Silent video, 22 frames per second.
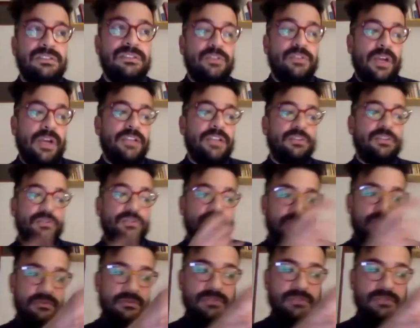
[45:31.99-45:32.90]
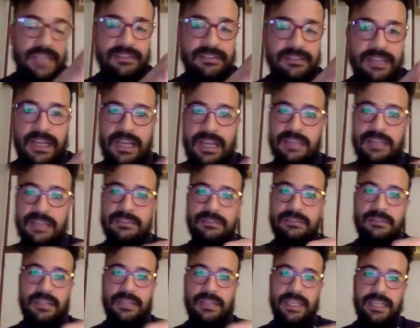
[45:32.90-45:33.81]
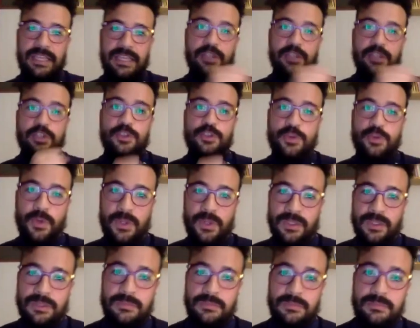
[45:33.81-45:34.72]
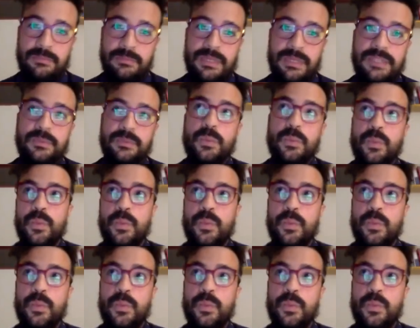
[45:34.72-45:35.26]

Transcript: trying to take that like in control but